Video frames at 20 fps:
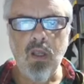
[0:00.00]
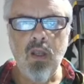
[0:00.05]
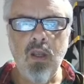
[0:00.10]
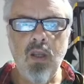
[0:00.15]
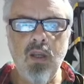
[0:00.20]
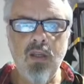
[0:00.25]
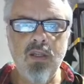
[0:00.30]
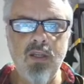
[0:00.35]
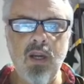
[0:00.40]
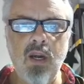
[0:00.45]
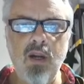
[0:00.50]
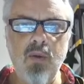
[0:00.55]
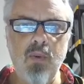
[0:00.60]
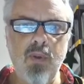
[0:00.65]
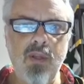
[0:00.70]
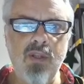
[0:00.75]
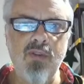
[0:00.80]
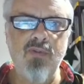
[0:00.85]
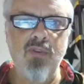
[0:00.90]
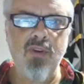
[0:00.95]
Starting with
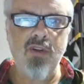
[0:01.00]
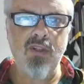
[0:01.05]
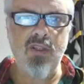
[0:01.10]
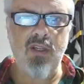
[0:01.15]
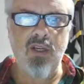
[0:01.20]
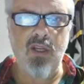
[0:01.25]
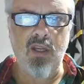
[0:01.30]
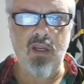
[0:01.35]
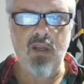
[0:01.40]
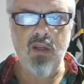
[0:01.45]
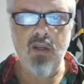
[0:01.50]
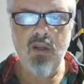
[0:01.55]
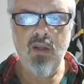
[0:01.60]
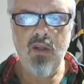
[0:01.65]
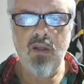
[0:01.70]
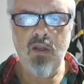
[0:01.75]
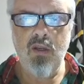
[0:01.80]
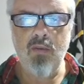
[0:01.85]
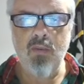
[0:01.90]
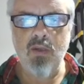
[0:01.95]
its first city,
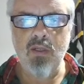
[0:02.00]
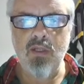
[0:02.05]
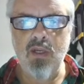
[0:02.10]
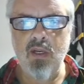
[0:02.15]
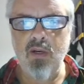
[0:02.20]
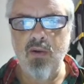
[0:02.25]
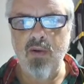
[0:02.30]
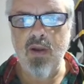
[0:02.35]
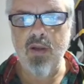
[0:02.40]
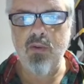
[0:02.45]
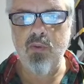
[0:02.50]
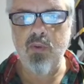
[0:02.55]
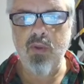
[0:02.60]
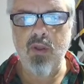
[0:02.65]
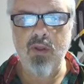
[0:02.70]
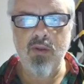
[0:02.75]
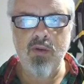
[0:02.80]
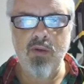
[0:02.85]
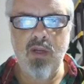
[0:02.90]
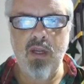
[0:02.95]
you must interact with
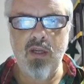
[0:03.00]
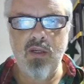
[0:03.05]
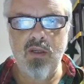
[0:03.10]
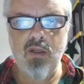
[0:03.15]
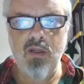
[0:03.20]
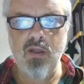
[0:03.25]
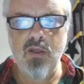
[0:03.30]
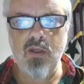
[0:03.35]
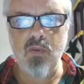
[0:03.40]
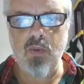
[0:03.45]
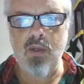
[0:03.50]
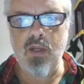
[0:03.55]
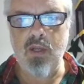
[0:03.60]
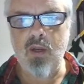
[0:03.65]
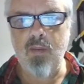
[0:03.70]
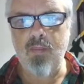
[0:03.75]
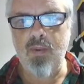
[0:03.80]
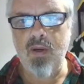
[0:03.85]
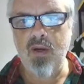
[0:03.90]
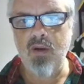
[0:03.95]
other nations when they
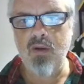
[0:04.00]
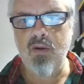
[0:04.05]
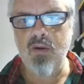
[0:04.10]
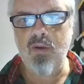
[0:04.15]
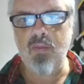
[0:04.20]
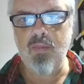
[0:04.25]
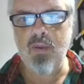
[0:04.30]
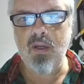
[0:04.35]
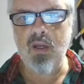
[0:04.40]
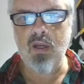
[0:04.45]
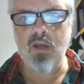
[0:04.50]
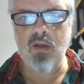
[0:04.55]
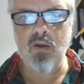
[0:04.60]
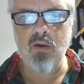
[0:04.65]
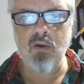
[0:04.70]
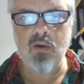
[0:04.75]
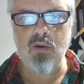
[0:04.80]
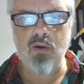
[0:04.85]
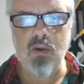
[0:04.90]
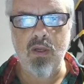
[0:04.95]
appear to begin
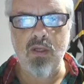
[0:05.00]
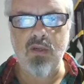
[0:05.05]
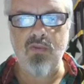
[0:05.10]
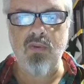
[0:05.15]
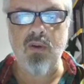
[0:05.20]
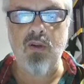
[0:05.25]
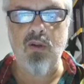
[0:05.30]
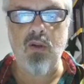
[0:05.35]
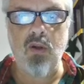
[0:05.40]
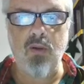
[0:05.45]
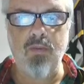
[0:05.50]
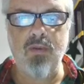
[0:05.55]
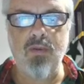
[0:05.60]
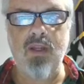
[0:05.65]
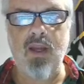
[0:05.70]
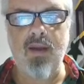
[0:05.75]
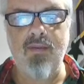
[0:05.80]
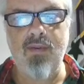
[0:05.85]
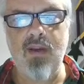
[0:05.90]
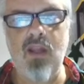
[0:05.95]
your quest for global
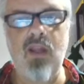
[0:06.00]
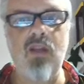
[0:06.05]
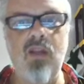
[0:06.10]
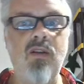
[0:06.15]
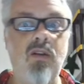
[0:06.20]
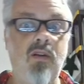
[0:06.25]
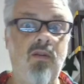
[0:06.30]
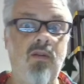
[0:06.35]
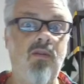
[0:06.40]
domination.